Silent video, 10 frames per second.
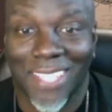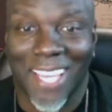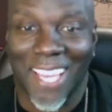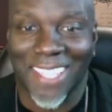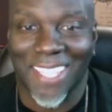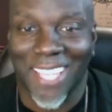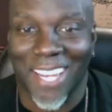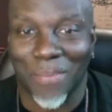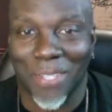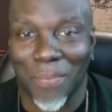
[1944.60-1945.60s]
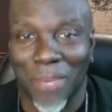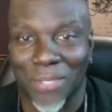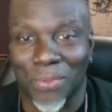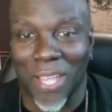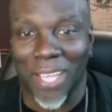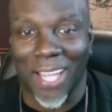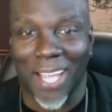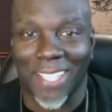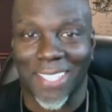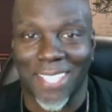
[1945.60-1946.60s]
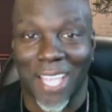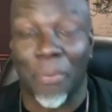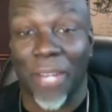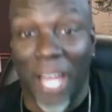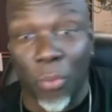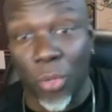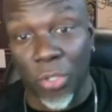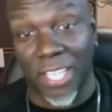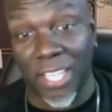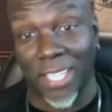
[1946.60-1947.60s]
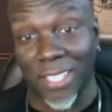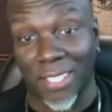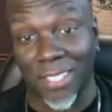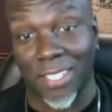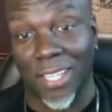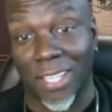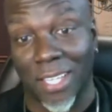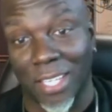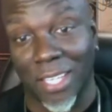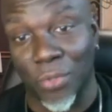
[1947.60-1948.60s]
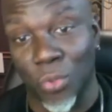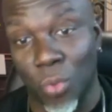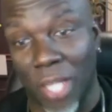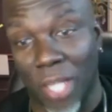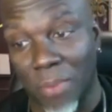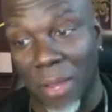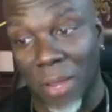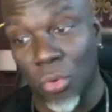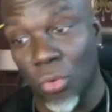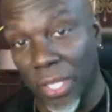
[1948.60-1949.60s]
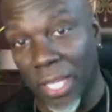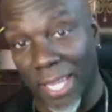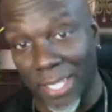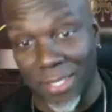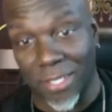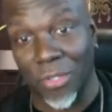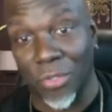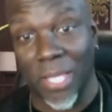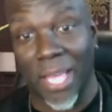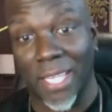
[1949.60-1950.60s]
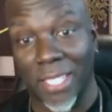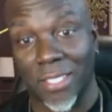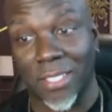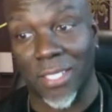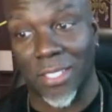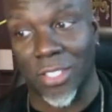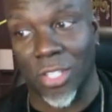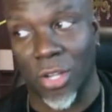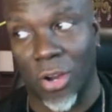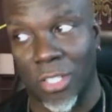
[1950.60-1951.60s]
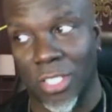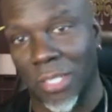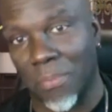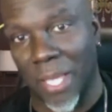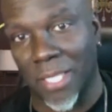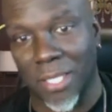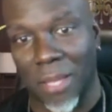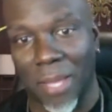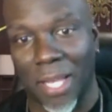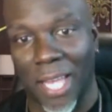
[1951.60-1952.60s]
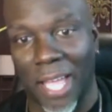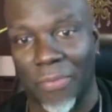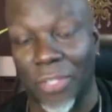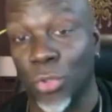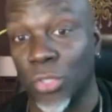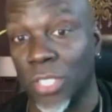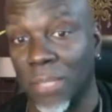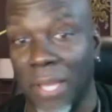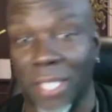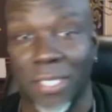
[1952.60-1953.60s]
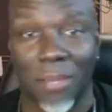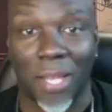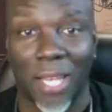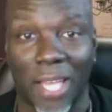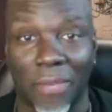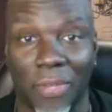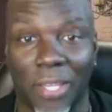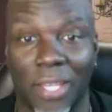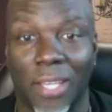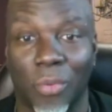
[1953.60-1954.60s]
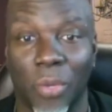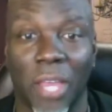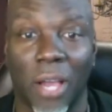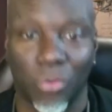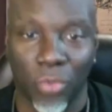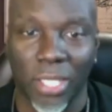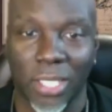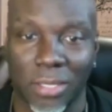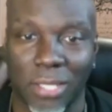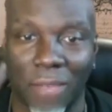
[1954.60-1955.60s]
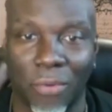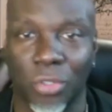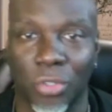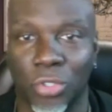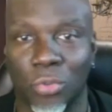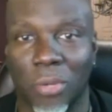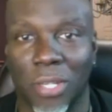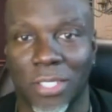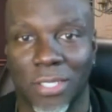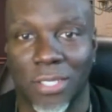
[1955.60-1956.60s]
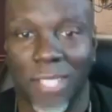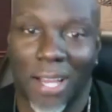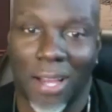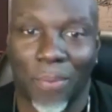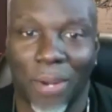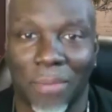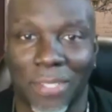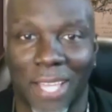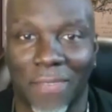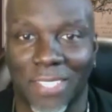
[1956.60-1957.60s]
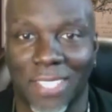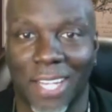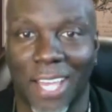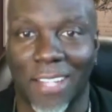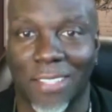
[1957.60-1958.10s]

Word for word: I think that'll be the best way I can say it. But I will say this if you watch my movie, I can tell you that it's it's largely based on my life, loosely based on my life, without really divulging too much. I, will probably have to say that.